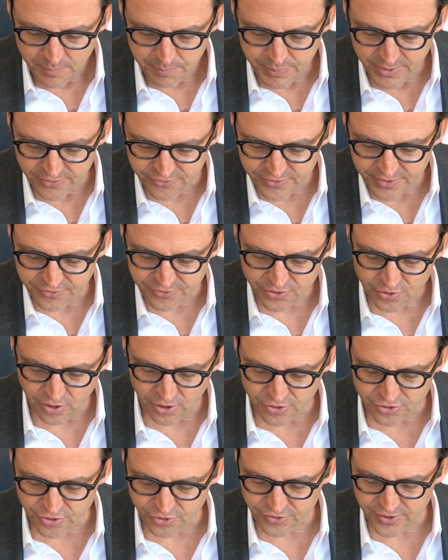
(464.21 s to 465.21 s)
business
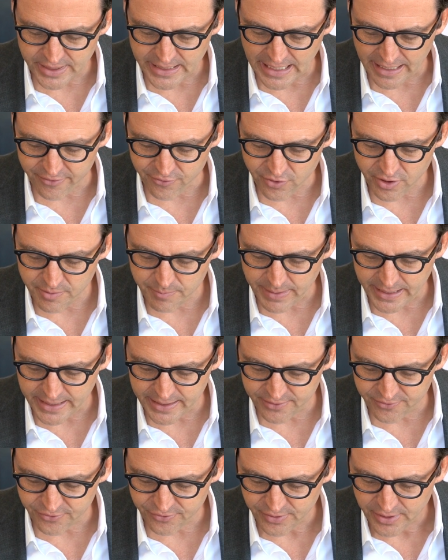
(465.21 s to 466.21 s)
closures and gathering
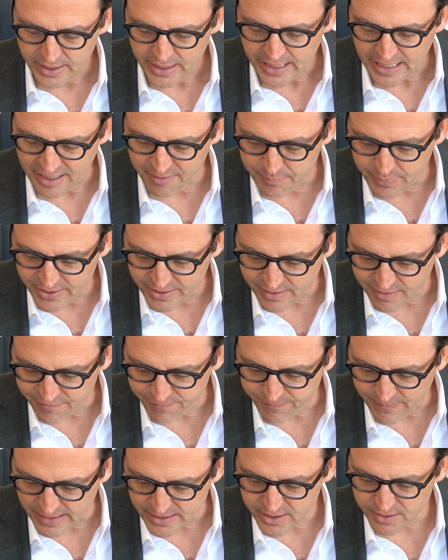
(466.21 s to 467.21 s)
bans have been
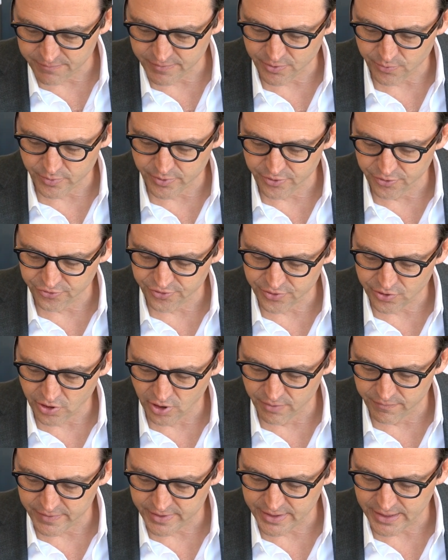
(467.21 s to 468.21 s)
effective at reducing
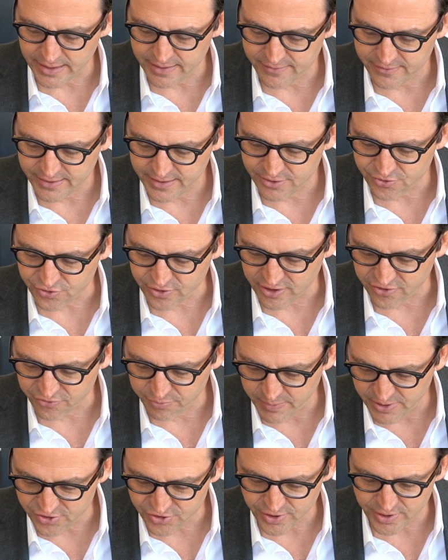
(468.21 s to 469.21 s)
COVID 19
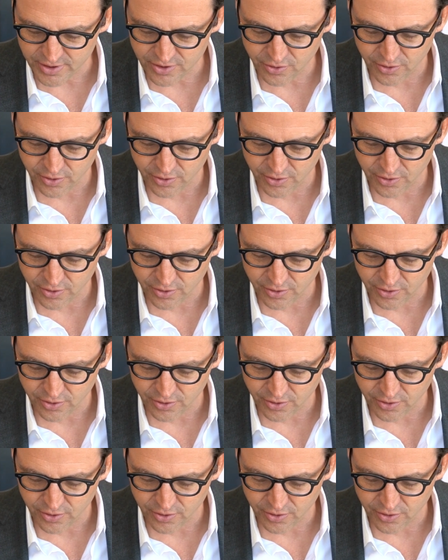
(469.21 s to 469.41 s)
transmission,